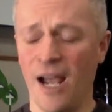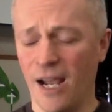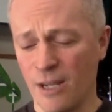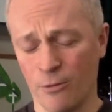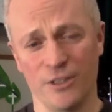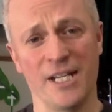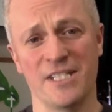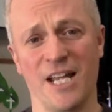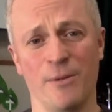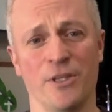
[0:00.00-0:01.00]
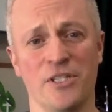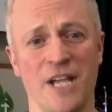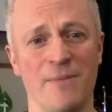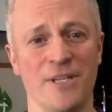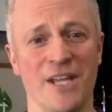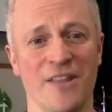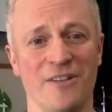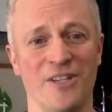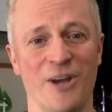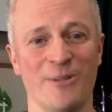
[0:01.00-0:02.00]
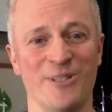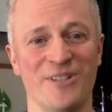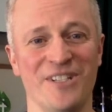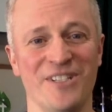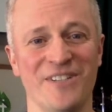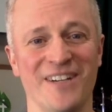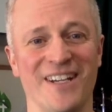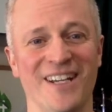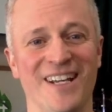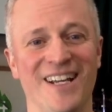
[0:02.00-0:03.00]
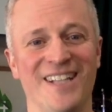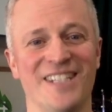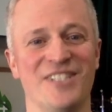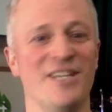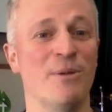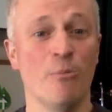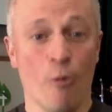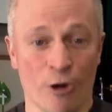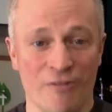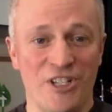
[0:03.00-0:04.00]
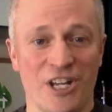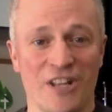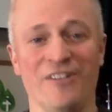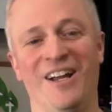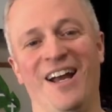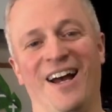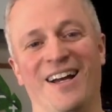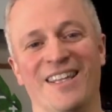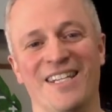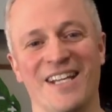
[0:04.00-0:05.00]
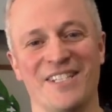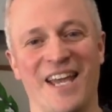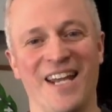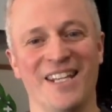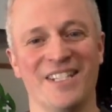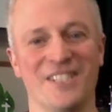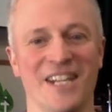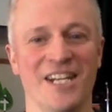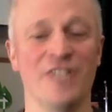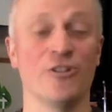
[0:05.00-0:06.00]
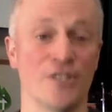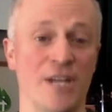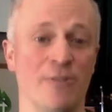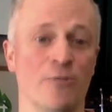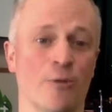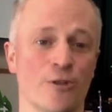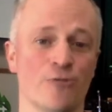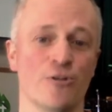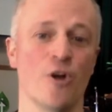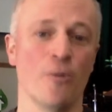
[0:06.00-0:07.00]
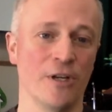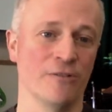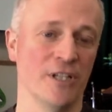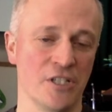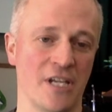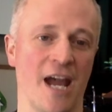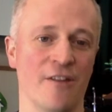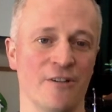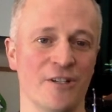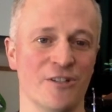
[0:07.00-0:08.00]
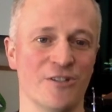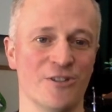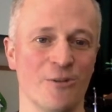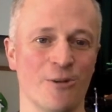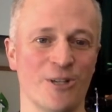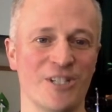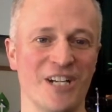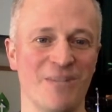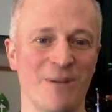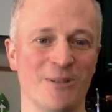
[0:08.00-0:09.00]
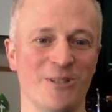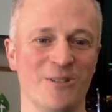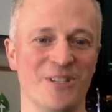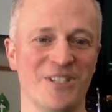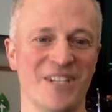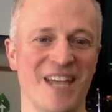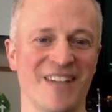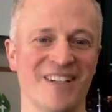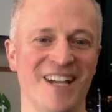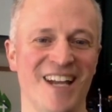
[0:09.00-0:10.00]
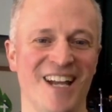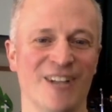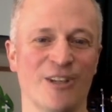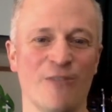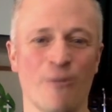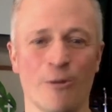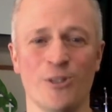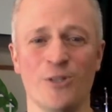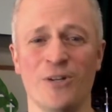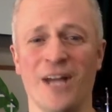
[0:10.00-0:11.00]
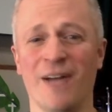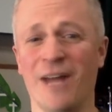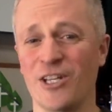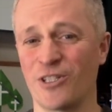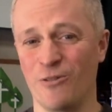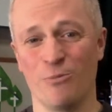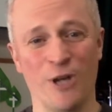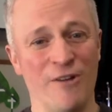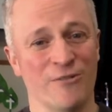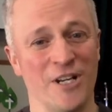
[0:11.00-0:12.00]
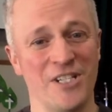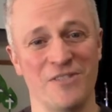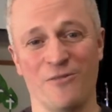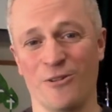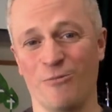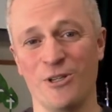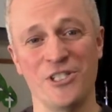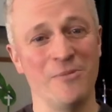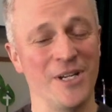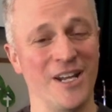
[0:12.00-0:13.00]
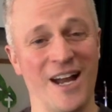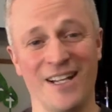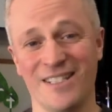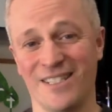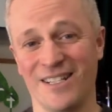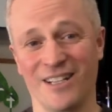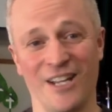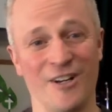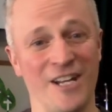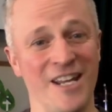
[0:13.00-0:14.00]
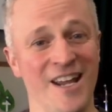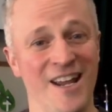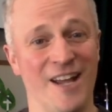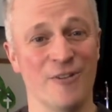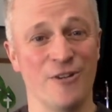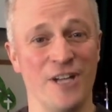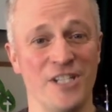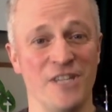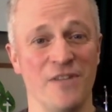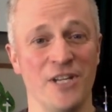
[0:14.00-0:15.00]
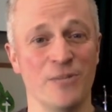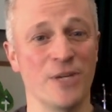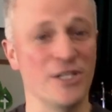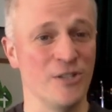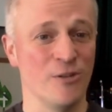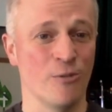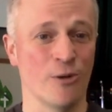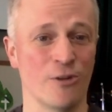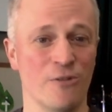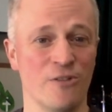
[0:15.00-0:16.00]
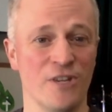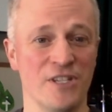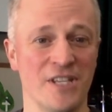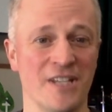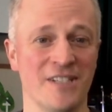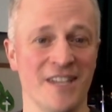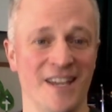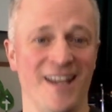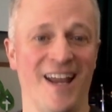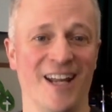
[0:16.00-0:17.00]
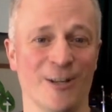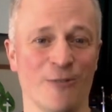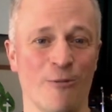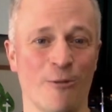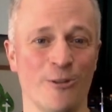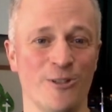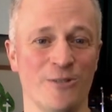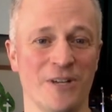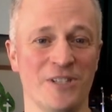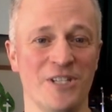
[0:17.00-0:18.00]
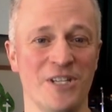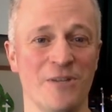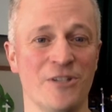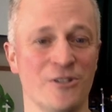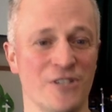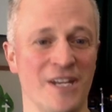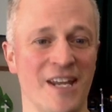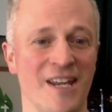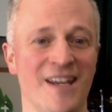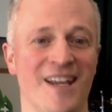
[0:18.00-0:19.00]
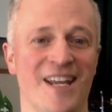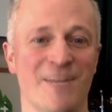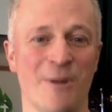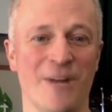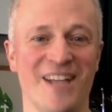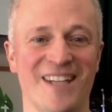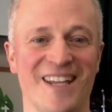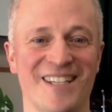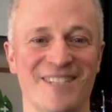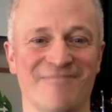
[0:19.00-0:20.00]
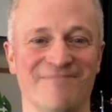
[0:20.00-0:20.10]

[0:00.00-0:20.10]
Again, we're really excited about this time together and the opportunity to see a bit more of each other in the days ahead. This is an initial step towards reopening religious gatherings, and so we're excited to be able to do this together. Looking forward to it. I would ask that you would pray for us for wisdom and guidance and clarity and creativity as we continue to work through these things. And I look forward to seeing you Easter Sunday in about 8 days.